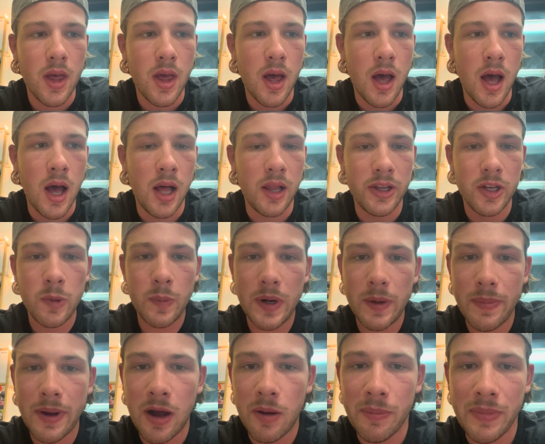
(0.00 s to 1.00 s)
a little bit
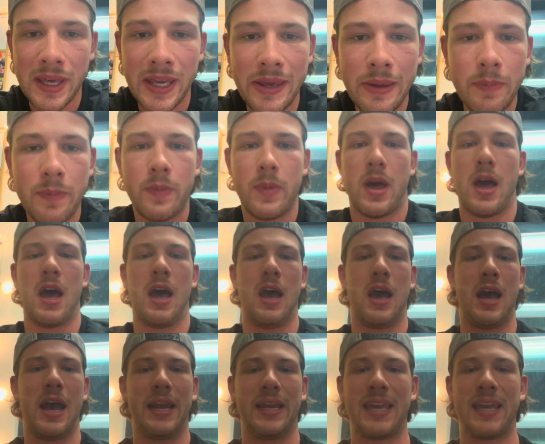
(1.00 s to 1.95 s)
about me. I